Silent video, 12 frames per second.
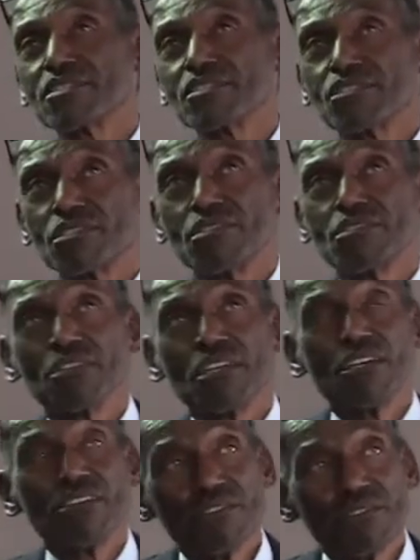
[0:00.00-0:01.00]
shoes,
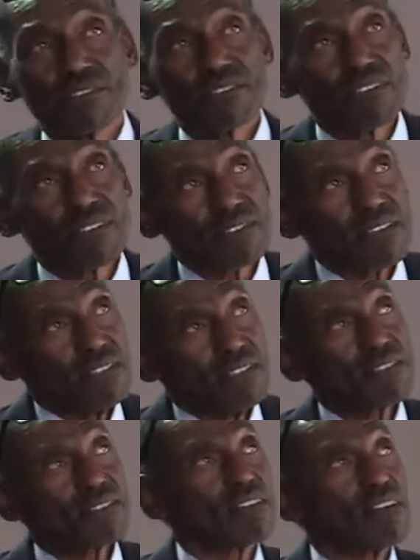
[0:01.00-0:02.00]
you could you
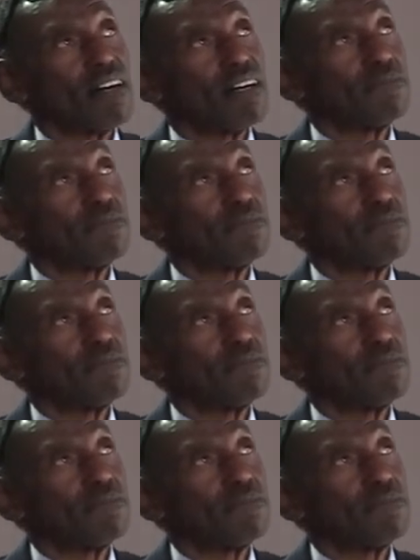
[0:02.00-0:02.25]
could uh,